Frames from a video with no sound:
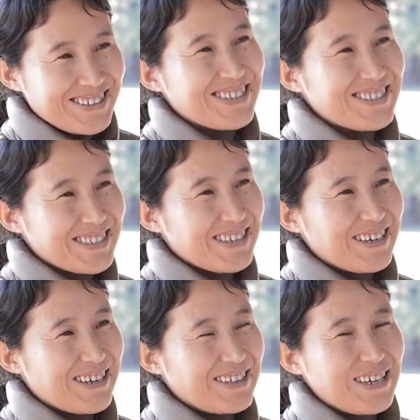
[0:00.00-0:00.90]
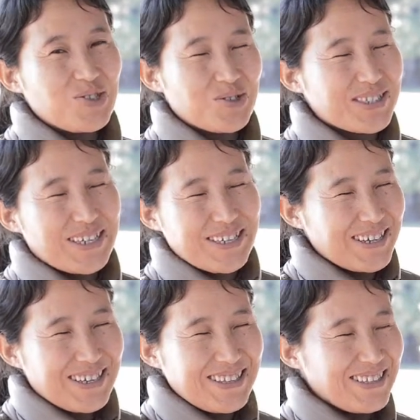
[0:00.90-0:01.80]
yes, and I should say it
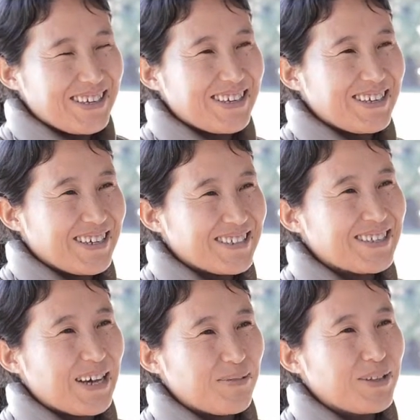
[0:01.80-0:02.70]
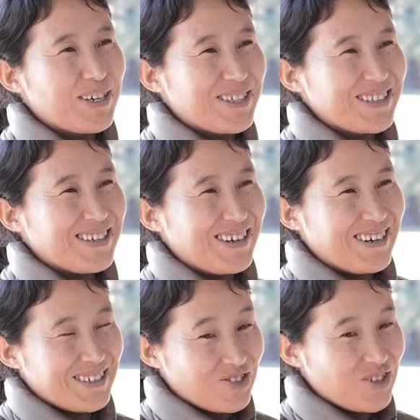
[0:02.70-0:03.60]
again and again. Yes, I'm learning the
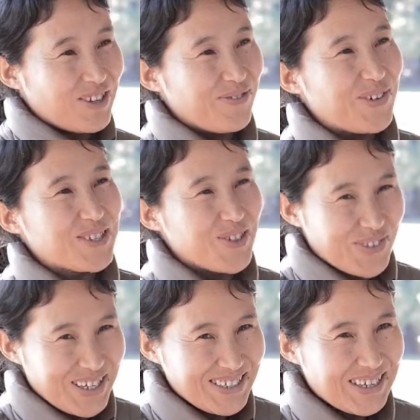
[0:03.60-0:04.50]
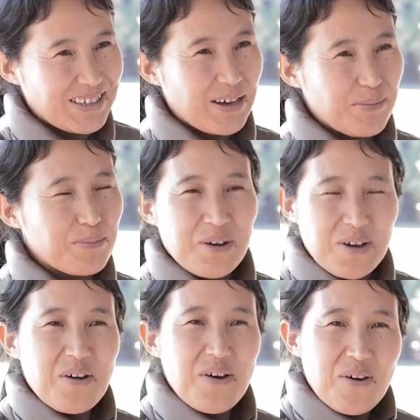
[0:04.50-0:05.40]
Australian ways of things, and I'm
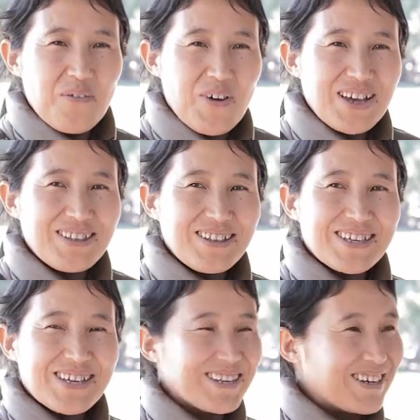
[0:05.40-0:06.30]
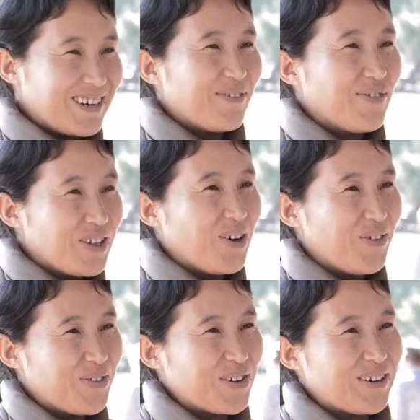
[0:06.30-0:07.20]
finally getting a feel
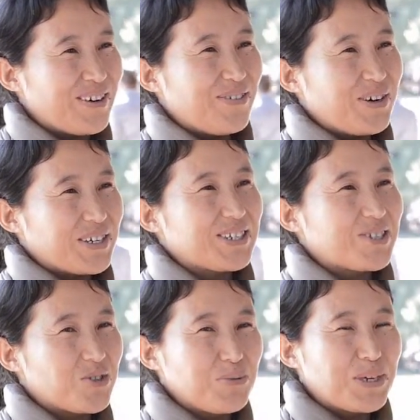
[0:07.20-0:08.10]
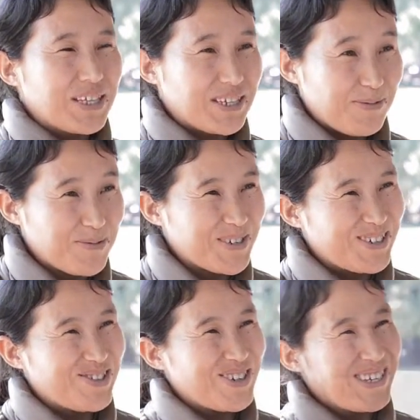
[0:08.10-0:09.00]
of, okay, what it is to be in a developed
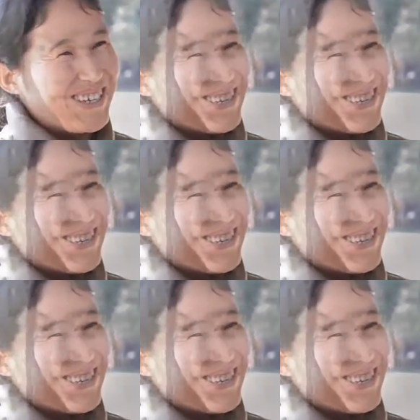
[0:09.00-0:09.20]
country.